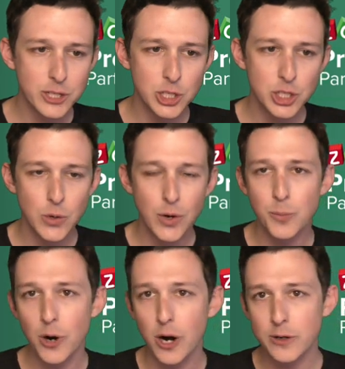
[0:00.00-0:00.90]
show a
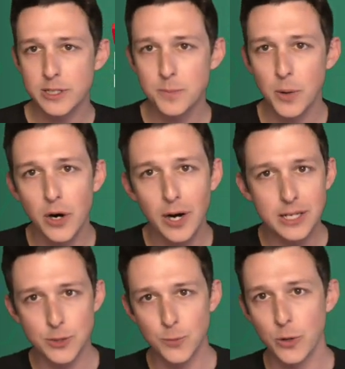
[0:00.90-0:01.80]
progress bar
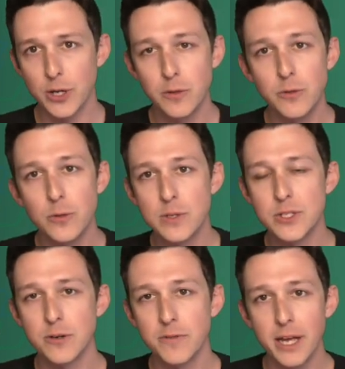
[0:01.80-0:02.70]
as they're working through the
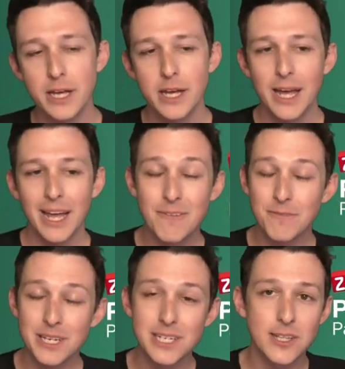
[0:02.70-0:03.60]
survey if
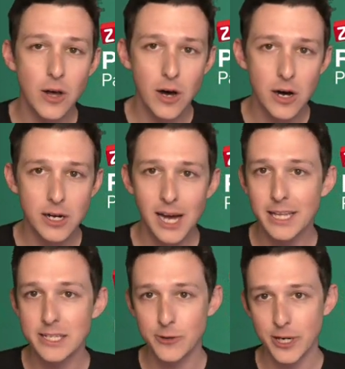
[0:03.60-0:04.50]
it is long,
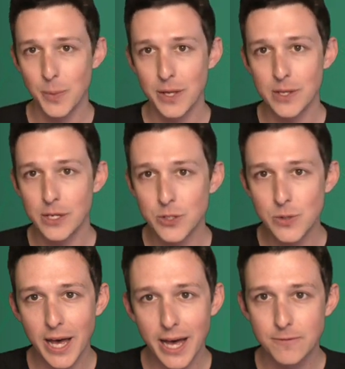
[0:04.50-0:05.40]
highly recommend that you do
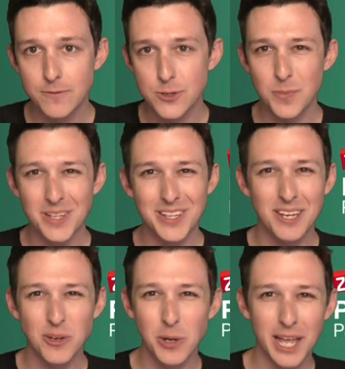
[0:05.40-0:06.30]
that for something like
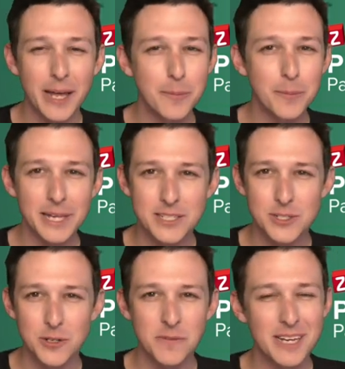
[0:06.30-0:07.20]
a quick NPS
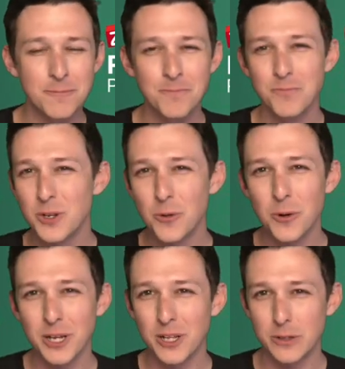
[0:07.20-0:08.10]
survey. You don't
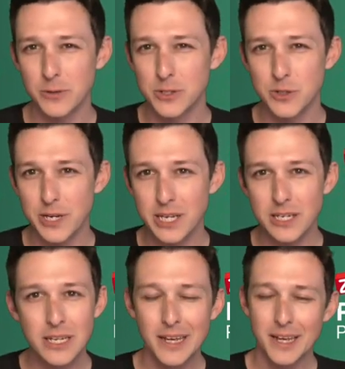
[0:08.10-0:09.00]
want to clutter the
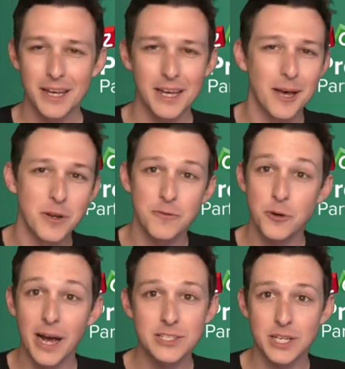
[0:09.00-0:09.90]
screen. Um, but if you're
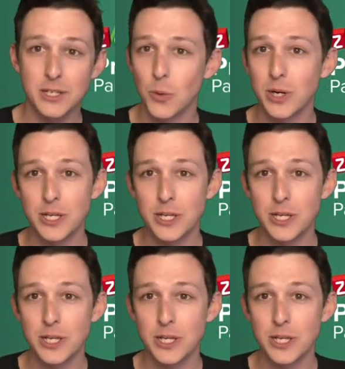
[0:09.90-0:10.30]
asking 20,